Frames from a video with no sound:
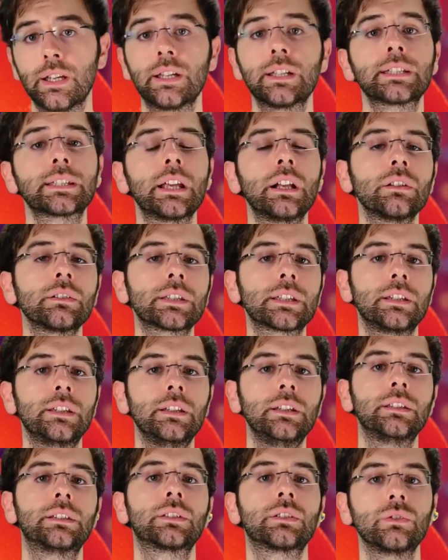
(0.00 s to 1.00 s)
cells
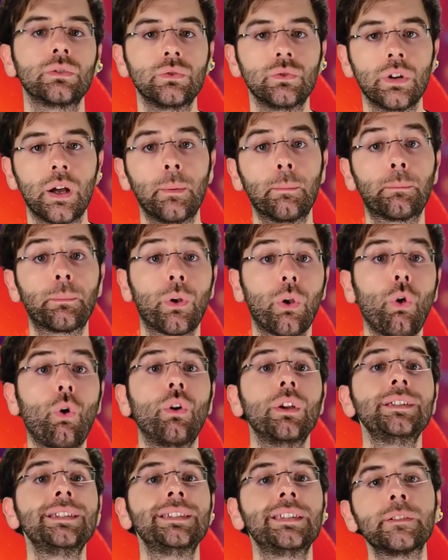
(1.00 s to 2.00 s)
need to
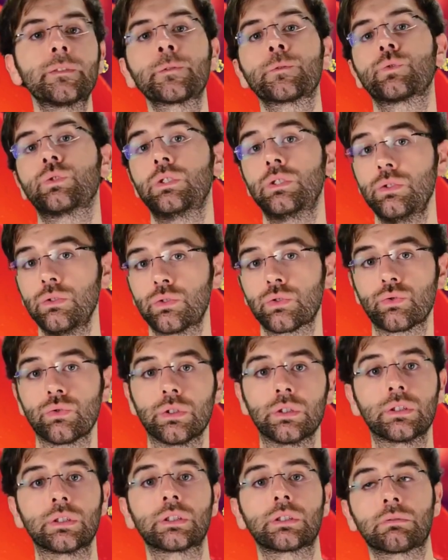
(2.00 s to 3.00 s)
employ different
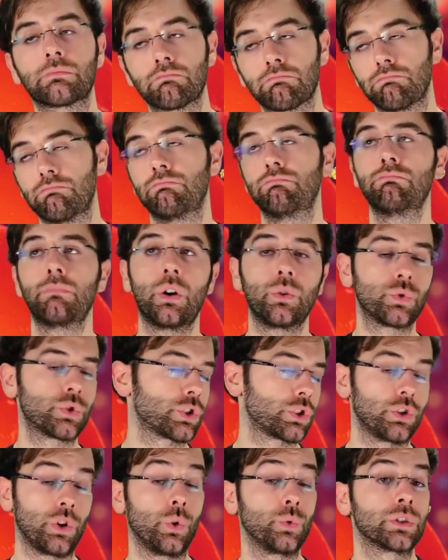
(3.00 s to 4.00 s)
nutrients,
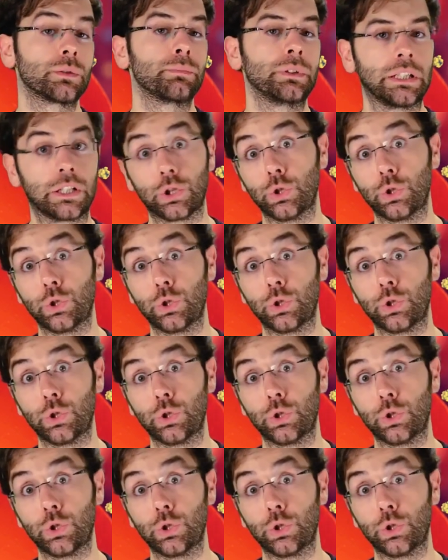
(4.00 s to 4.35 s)
most notably